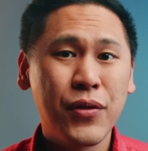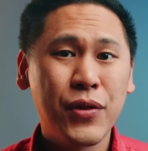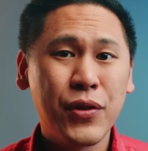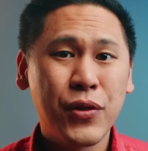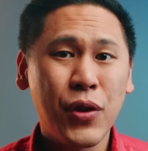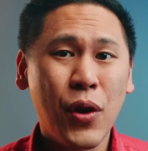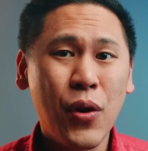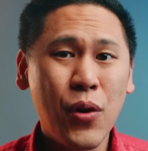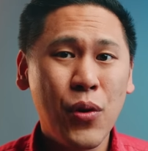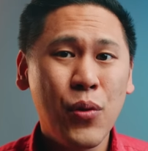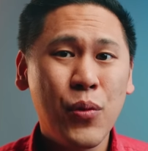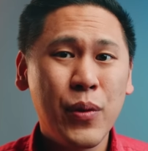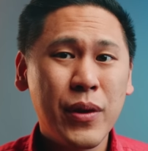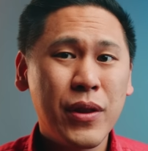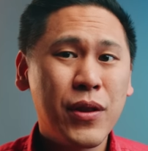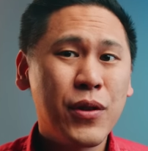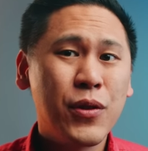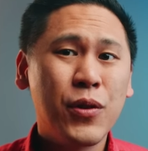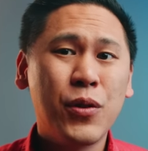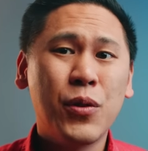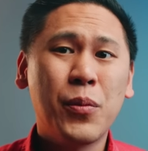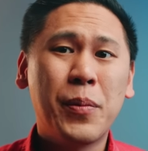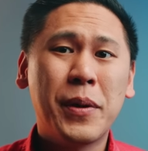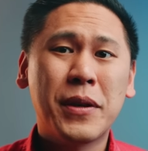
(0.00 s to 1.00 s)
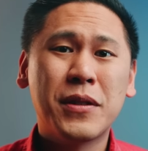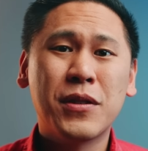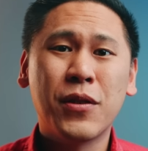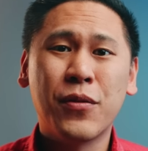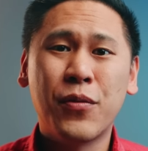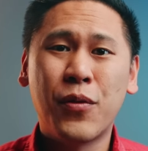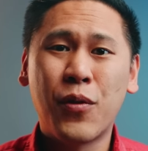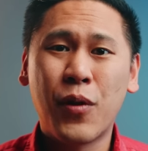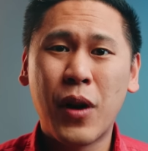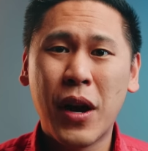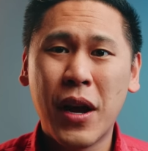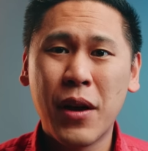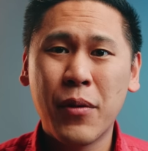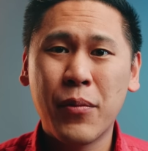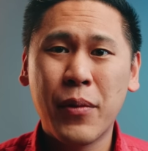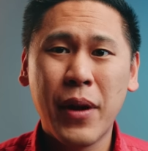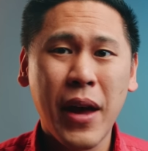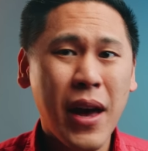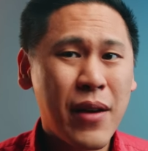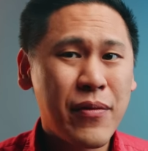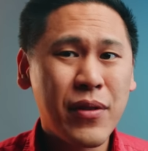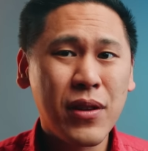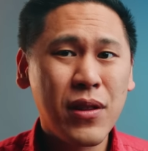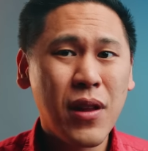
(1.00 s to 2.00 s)
So with the Google Pixel 4a, we
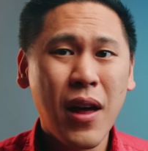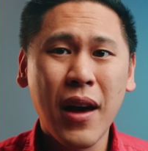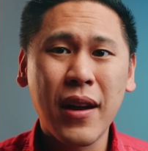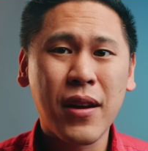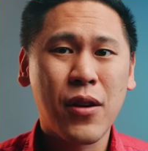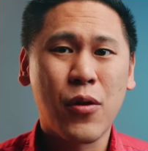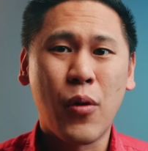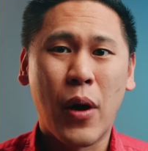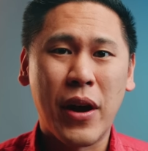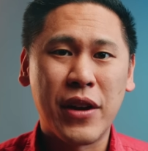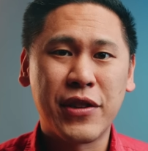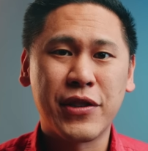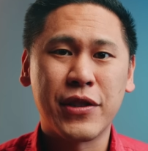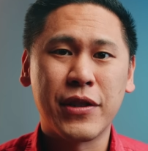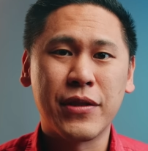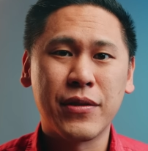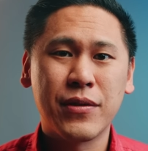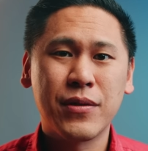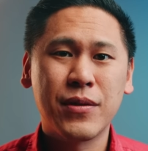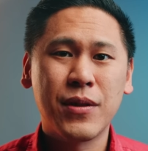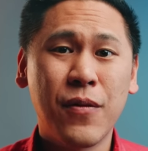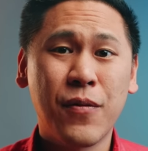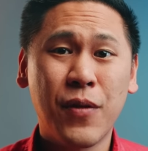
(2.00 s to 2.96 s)
have a lot of questions.